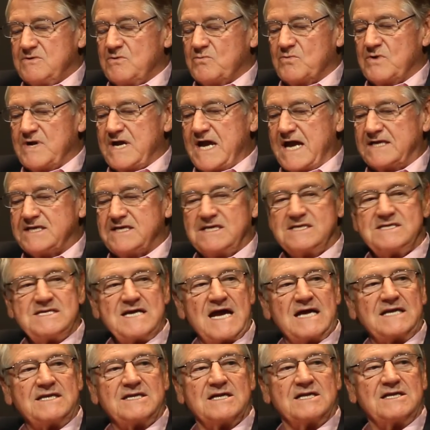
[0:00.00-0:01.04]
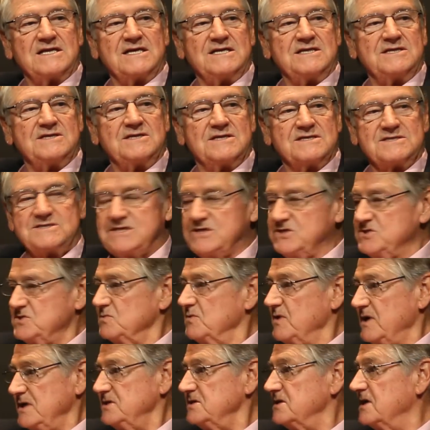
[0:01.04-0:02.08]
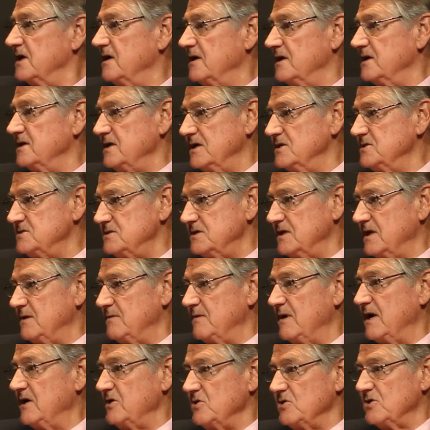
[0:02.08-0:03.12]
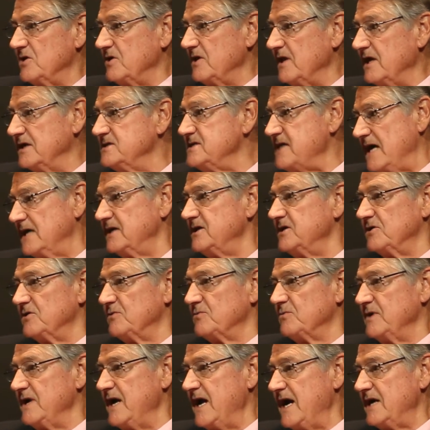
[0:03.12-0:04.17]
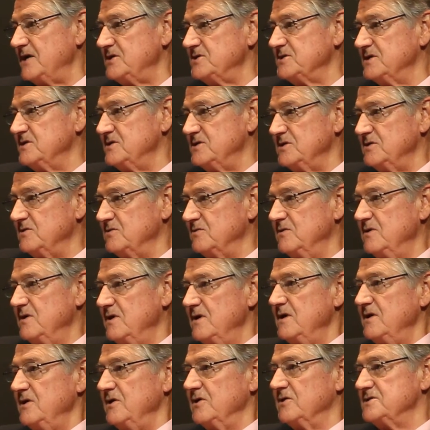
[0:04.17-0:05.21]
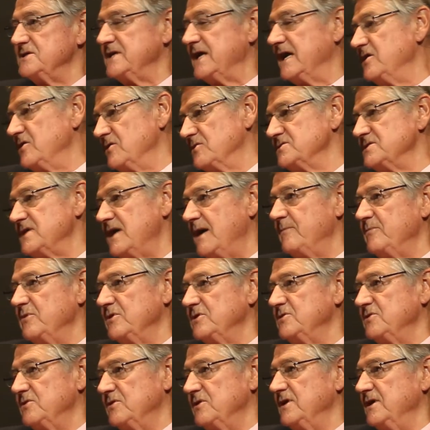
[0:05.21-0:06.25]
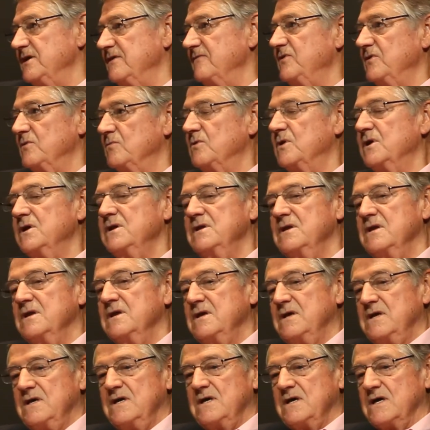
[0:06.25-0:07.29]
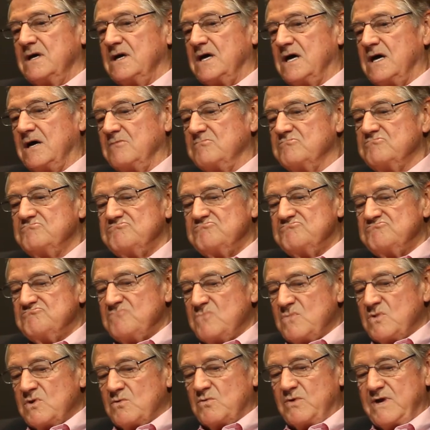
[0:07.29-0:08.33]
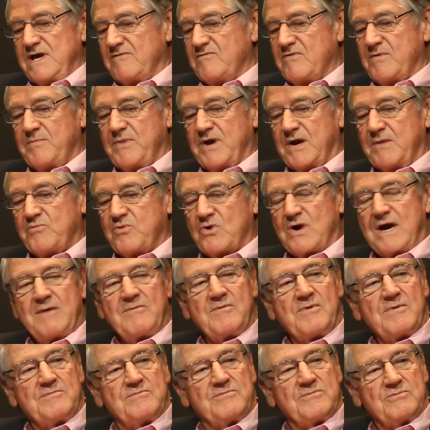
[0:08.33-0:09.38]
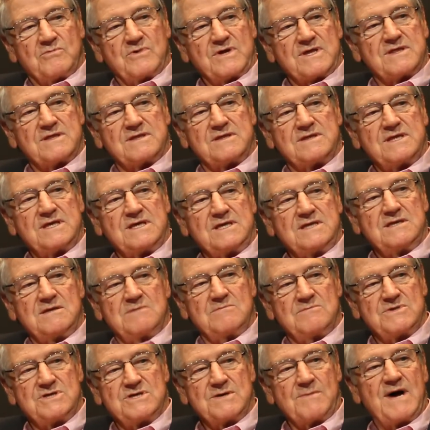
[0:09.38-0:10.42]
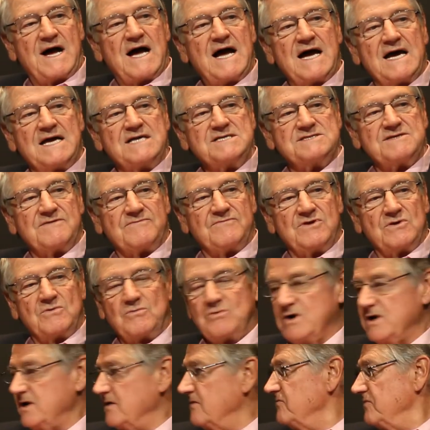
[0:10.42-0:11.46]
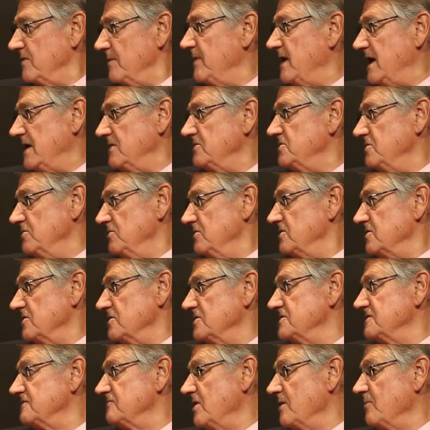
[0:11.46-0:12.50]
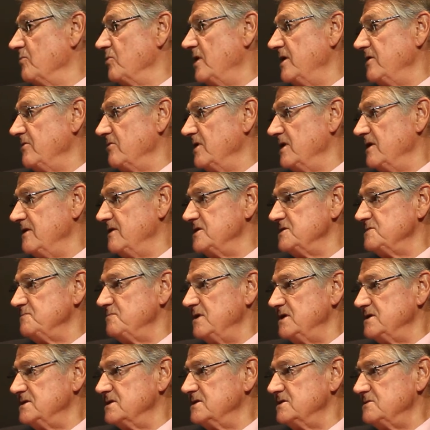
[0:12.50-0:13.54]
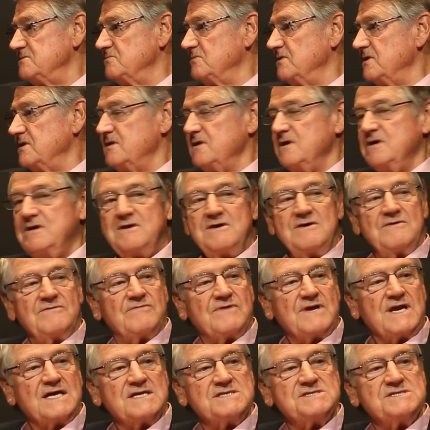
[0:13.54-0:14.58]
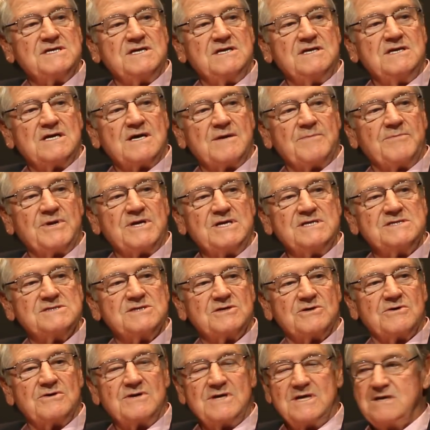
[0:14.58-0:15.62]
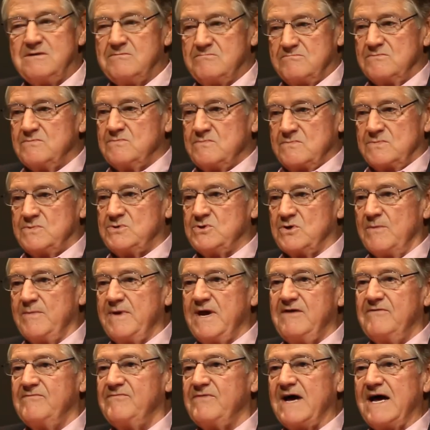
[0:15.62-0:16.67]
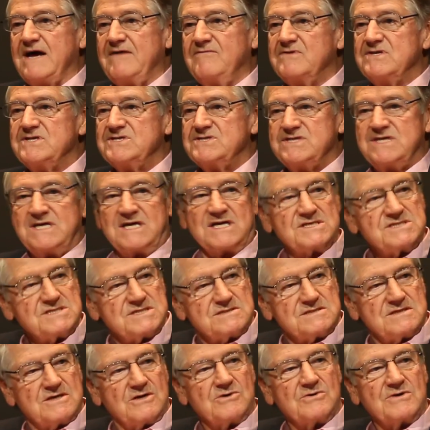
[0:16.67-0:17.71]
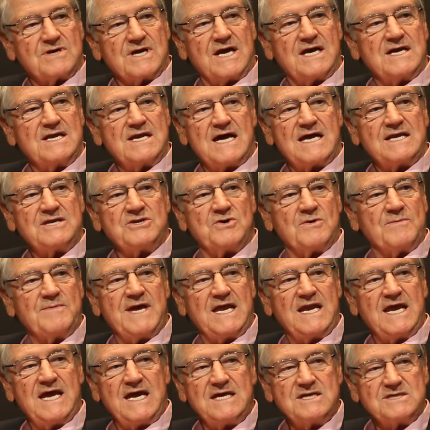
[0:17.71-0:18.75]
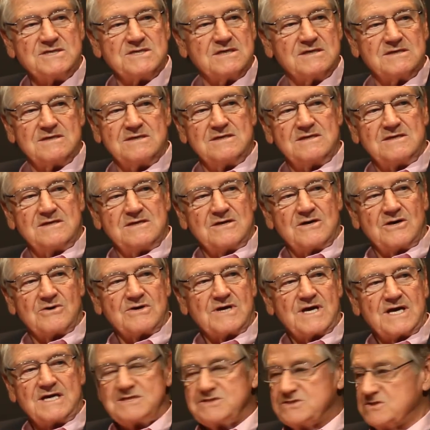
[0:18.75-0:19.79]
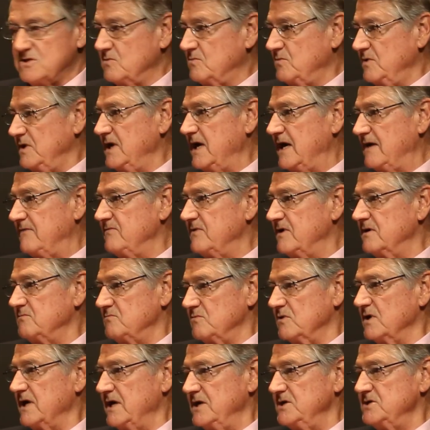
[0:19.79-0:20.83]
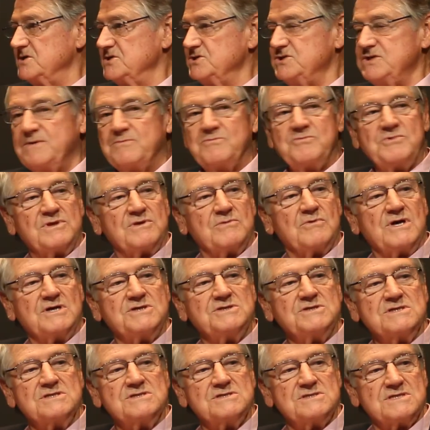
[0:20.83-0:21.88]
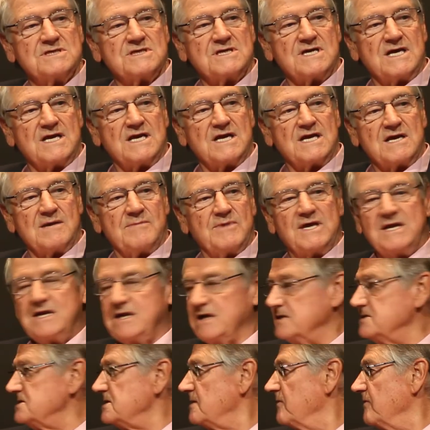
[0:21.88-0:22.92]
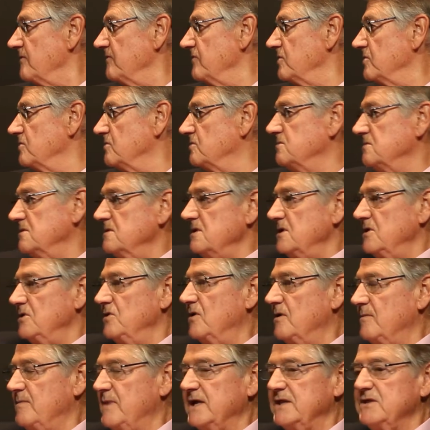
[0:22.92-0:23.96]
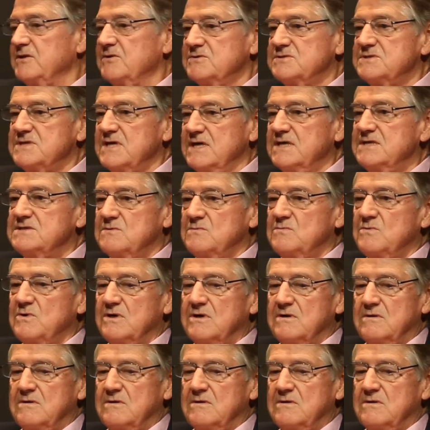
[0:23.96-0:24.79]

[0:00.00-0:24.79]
reacting tactically to the situation. And I call that tactical reaction to your Sandoz opportunity, if you would. We have a big problem with the demise, if you would, of about 2/3 of our brethren in this business, with financing companies that are in domain 5 and 6, okay, not domain 8. Okay, so we have a relationship with the Russians to kind of come in, and some of you know about those things, and